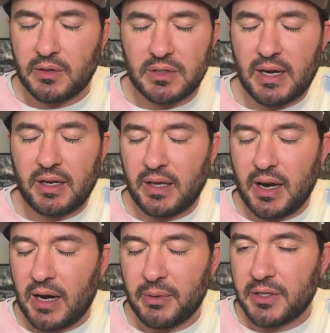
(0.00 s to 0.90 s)
He's not going to get
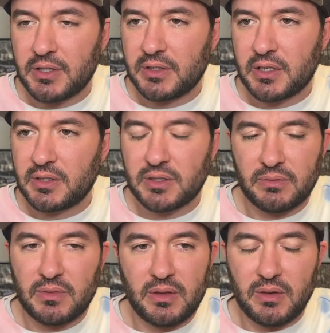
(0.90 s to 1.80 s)
hired by the Suns because
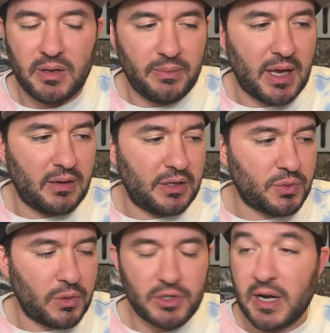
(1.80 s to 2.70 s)

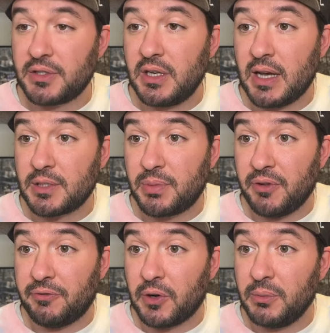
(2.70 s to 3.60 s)
Adrian Wojnarowski has it pretty
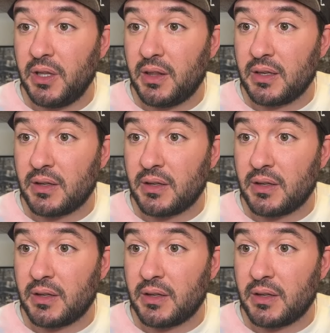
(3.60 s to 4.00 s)
firmly that